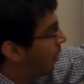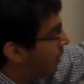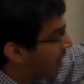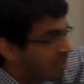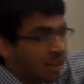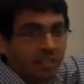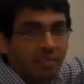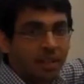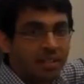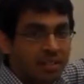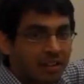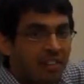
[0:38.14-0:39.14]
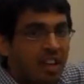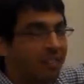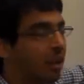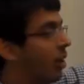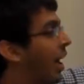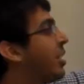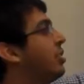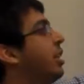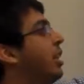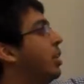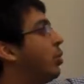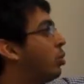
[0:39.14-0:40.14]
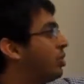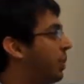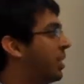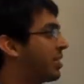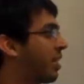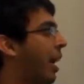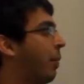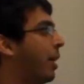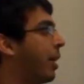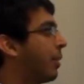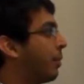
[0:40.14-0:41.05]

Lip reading: instead of bit stuffing, we could actually use bit scrambling.